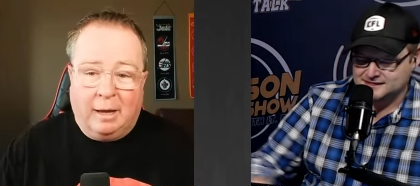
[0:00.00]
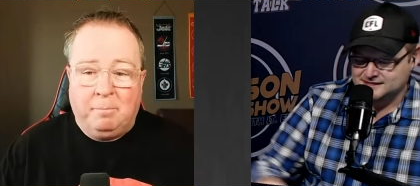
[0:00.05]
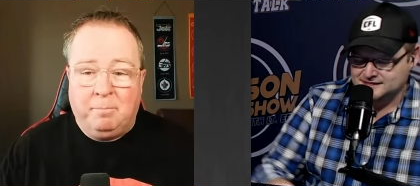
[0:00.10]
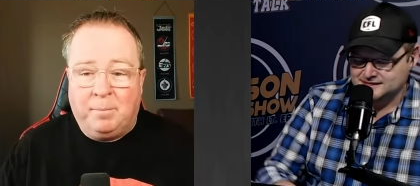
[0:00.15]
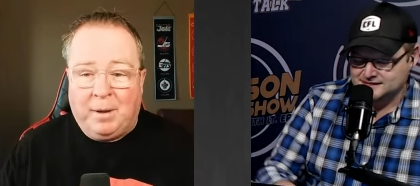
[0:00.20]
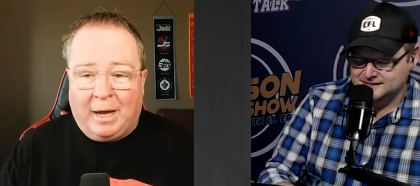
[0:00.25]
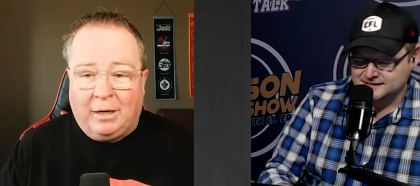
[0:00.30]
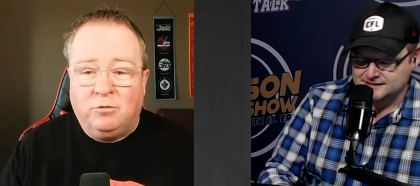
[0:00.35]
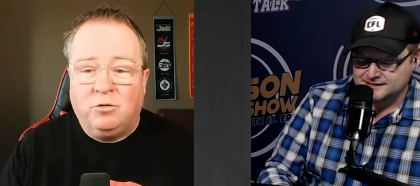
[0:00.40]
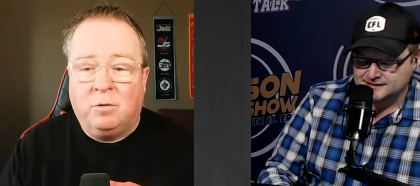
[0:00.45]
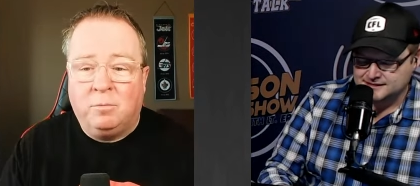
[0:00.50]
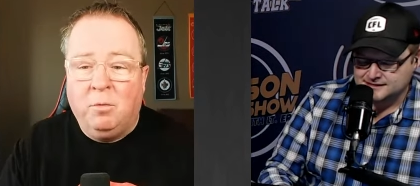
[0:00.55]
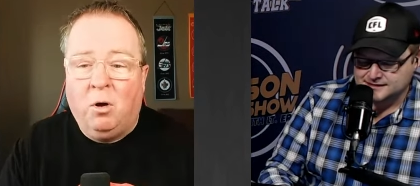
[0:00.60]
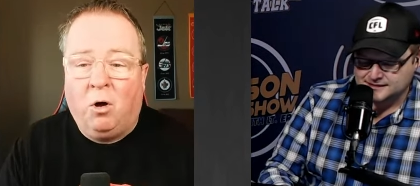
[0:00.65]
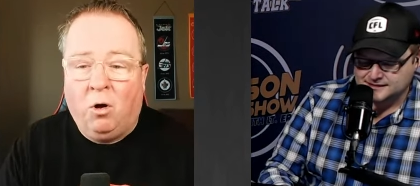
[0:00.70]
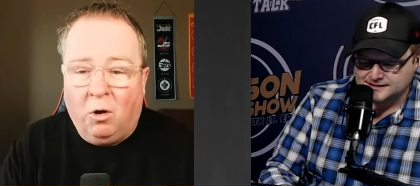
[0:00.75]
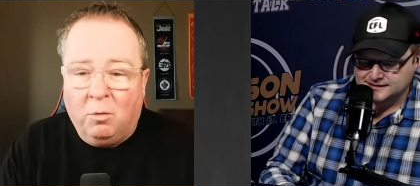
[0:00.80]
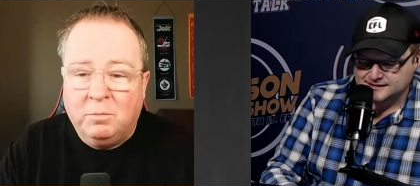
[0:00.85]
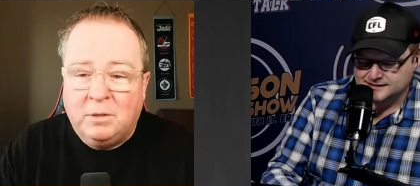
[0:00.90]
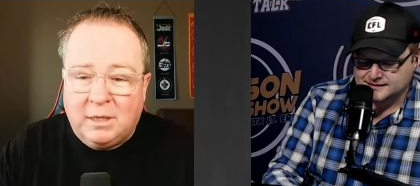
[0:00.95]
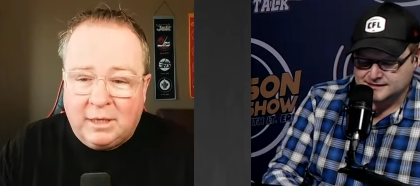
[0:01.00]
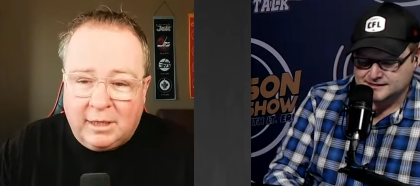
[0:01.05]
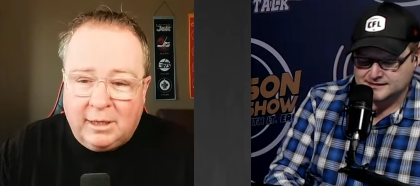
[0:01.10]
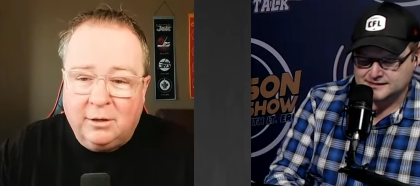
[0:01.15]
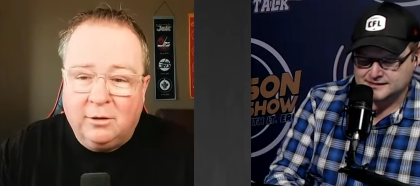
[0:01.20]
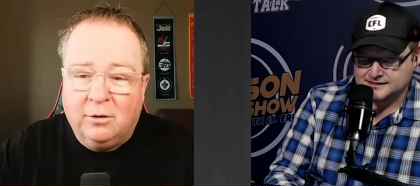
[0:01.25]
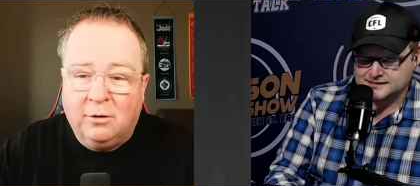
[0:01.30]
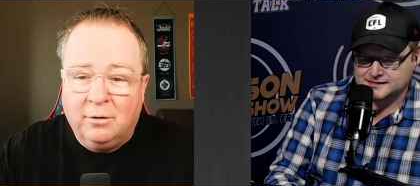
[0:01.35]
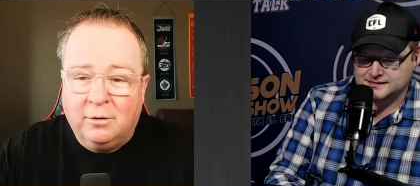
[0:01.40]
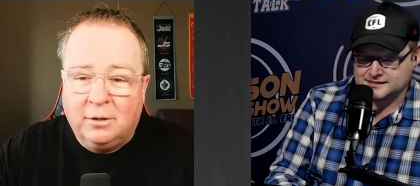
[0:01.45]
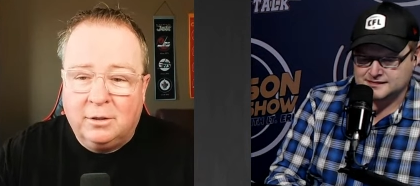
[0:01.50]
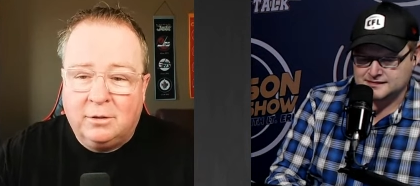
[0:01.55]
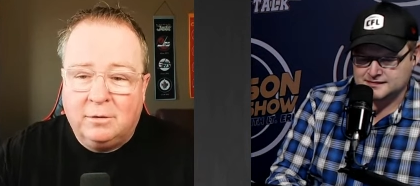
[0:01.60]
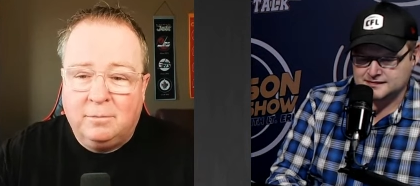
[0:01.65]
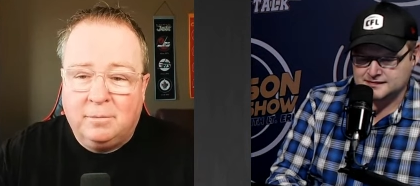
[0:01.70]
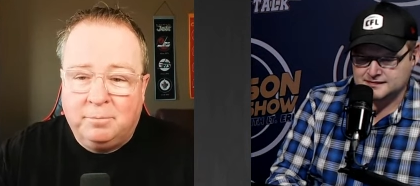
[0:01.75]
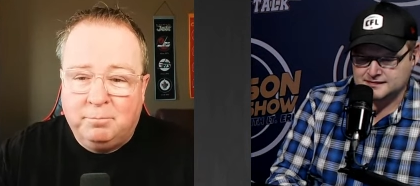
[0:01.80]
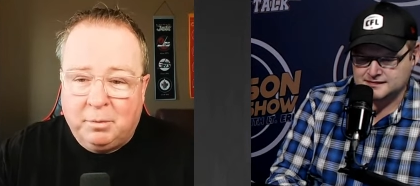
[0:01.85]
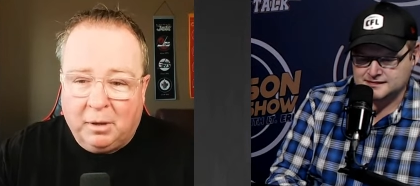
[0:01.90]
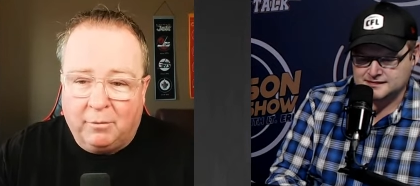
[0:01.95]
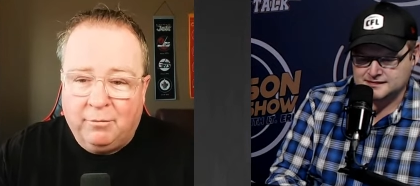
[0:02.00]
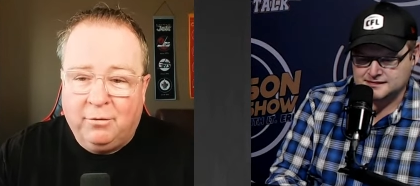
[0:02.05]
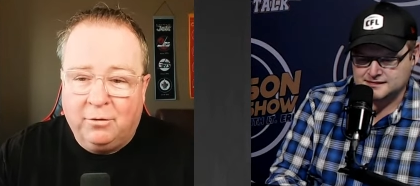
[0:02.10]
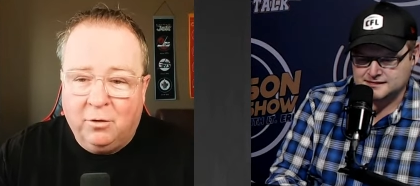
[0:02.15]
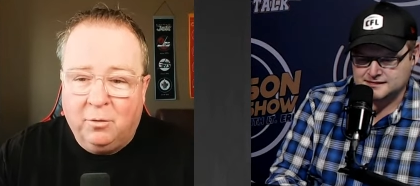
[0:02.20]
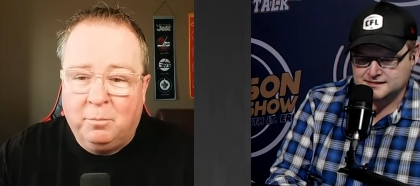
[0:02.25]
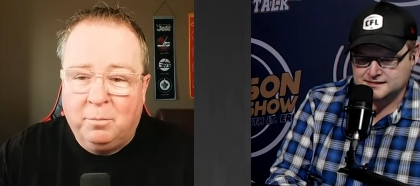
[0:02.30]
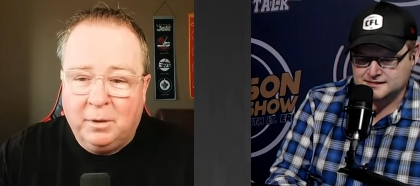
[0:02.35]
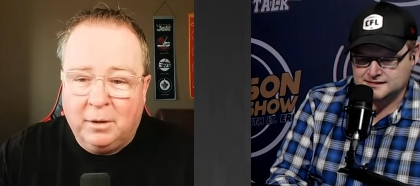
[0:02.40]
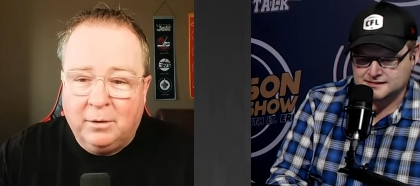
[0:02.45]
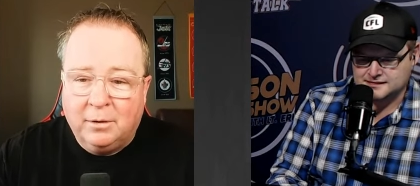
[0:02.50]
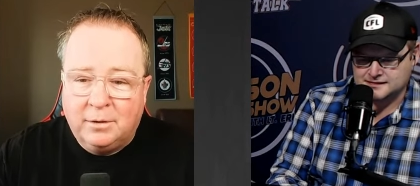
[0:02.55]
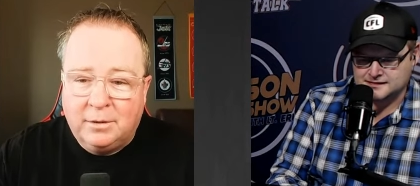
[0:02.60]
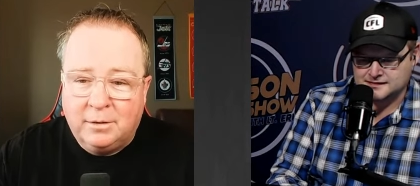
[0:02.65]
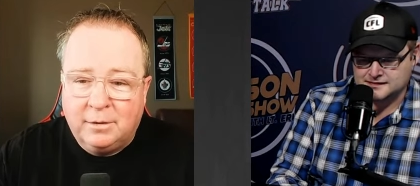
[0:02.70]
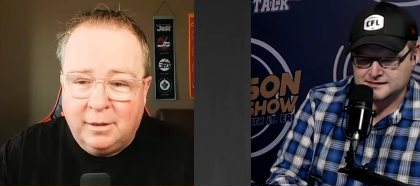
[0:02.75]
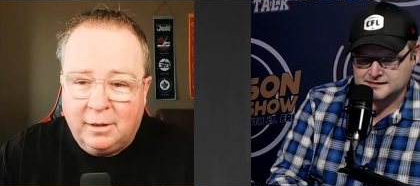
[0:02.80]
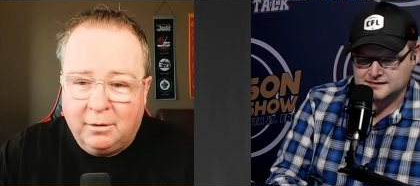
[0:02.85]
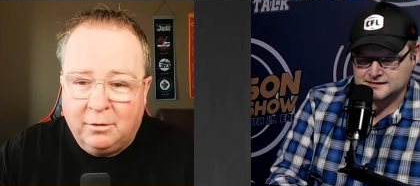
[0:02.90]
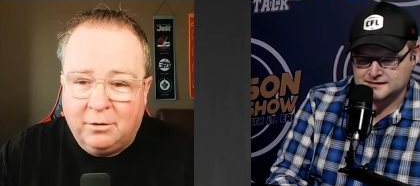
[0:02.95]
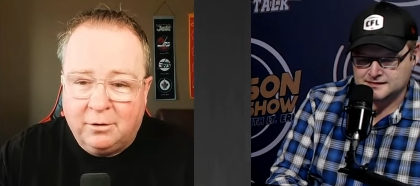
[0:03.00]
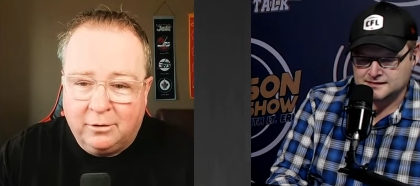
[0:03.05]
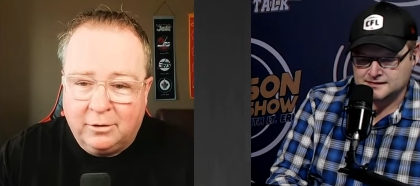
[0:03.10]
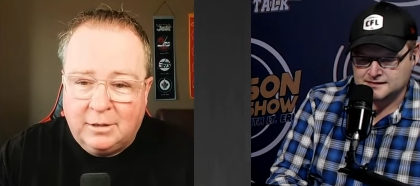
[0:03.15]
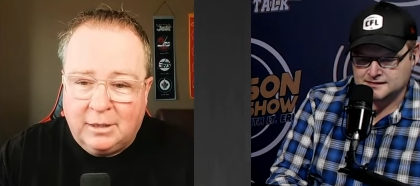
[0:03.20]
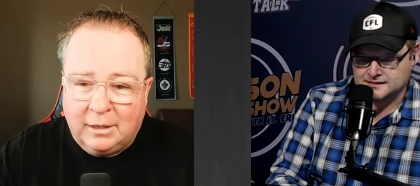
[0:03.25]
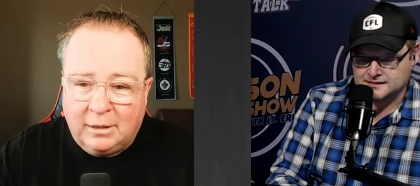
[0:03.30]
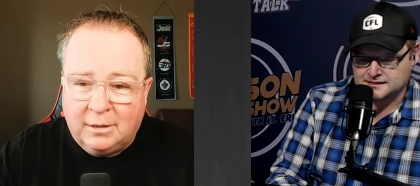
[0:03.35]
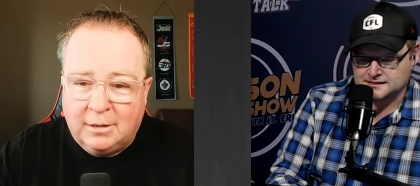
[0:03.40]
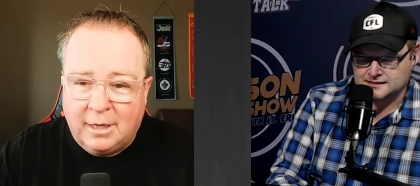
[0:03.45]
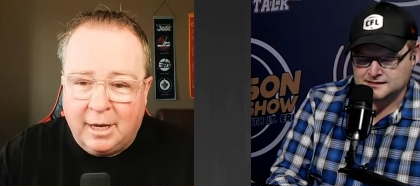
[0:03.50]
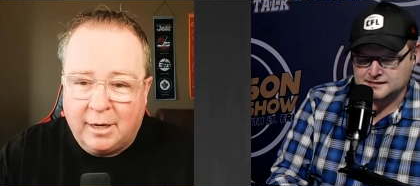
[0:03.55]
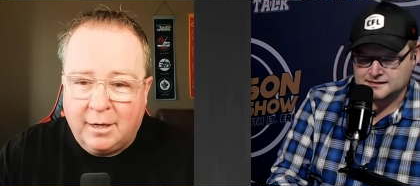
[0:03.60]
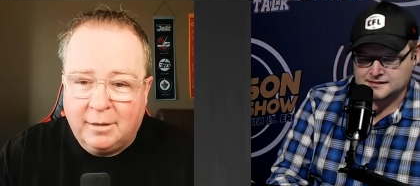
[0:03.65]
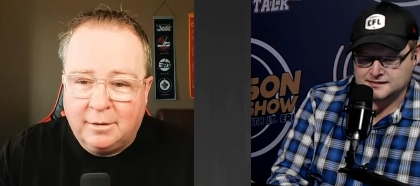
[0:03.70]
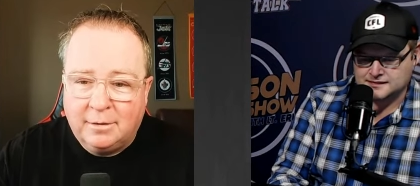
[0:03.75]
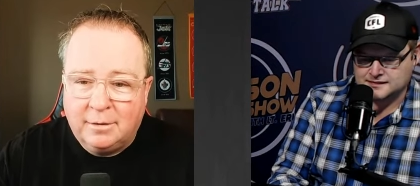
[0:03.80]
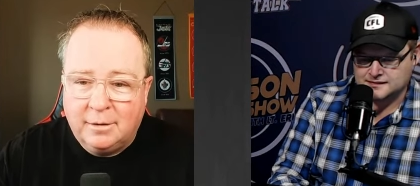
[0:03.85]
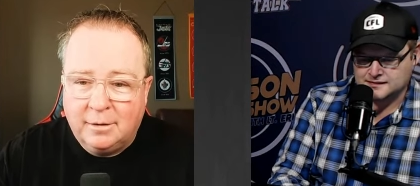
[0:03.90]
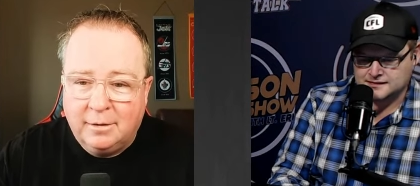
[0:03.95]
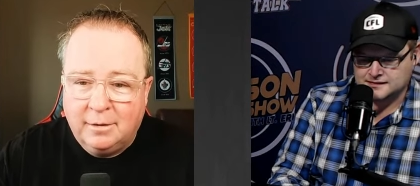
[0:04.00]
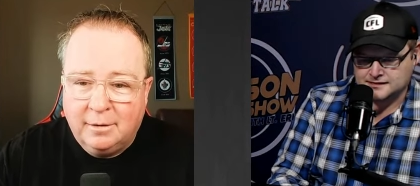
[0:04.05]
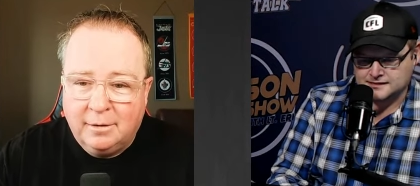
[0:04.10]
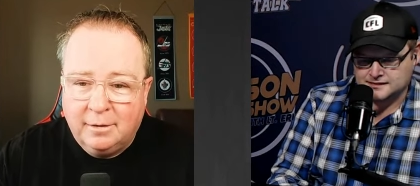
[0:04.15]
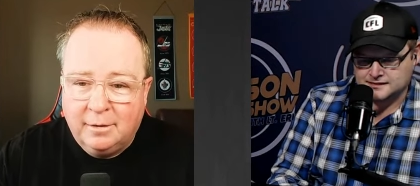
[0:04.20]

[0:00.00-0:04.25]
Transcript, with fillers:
Speaker 1: Patrick Mahomes killed the Buffalo Bills in 13 seconds.